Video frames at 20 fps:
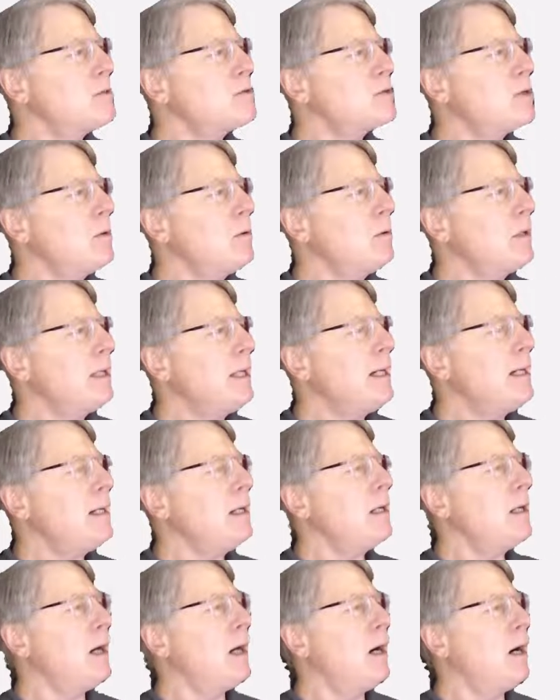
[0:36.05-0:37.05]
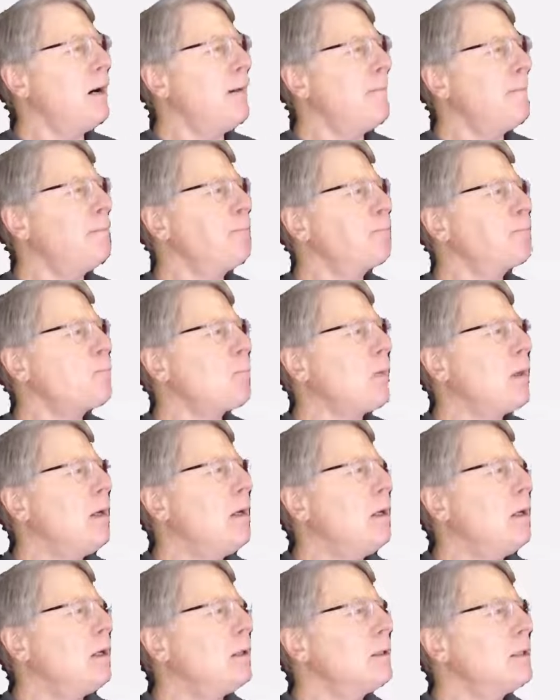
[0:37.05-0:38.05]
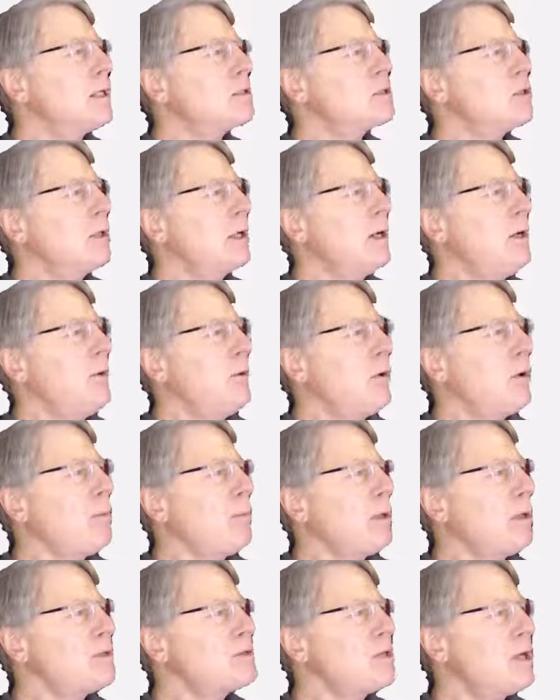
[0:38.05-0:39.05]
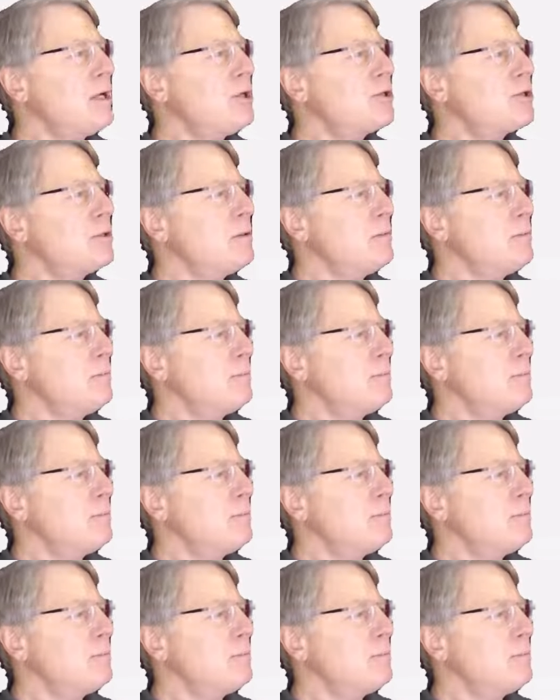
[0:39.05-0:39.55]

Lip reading: So let's look at normalization.